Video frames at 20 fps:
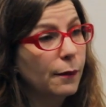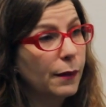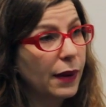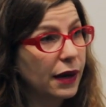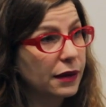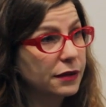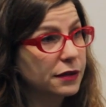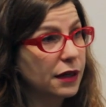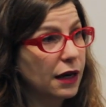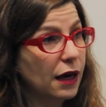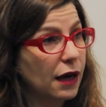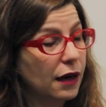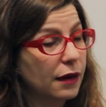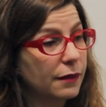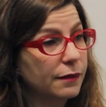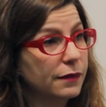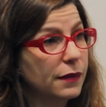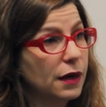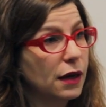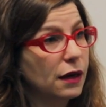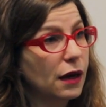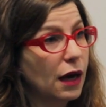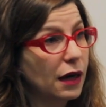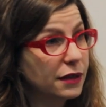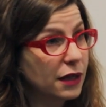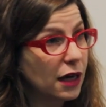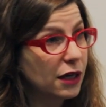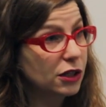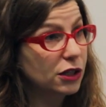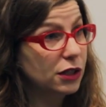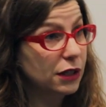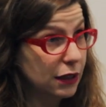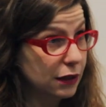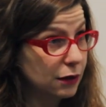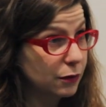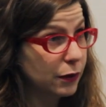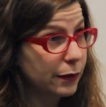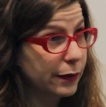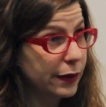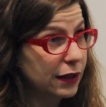But Atashi
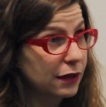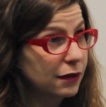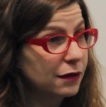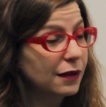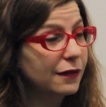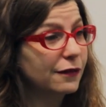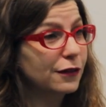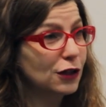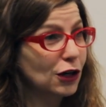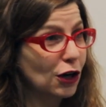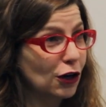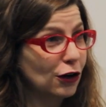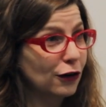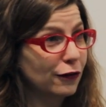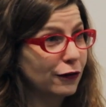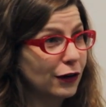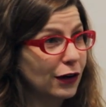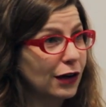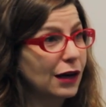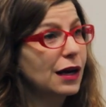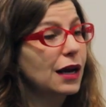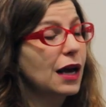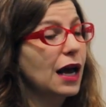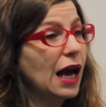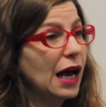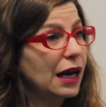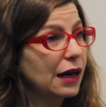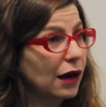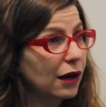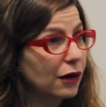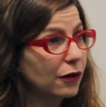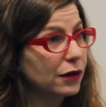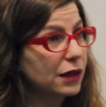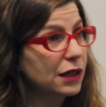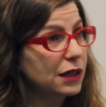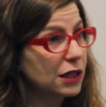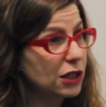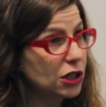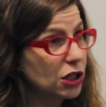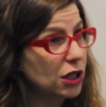is a woman photographer, and not
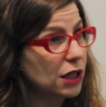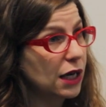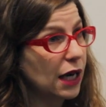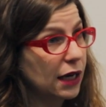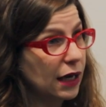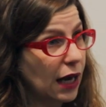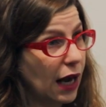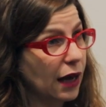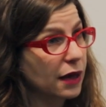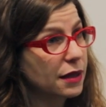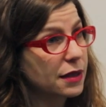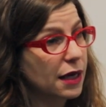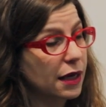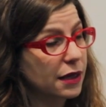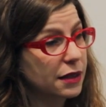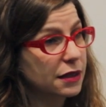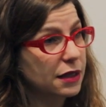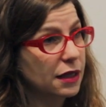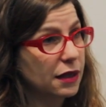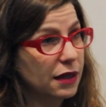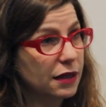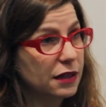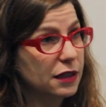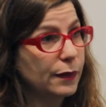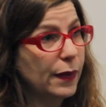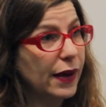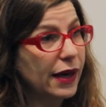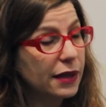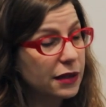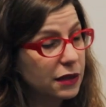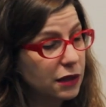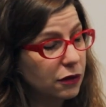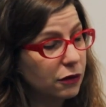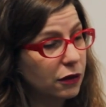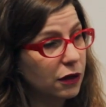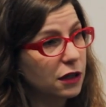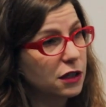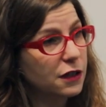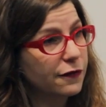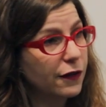only did she gain access to this space in
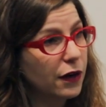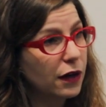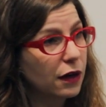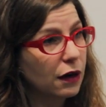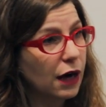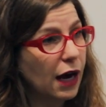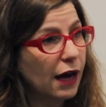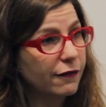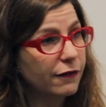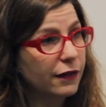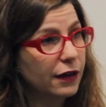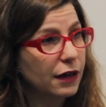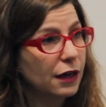order to photograph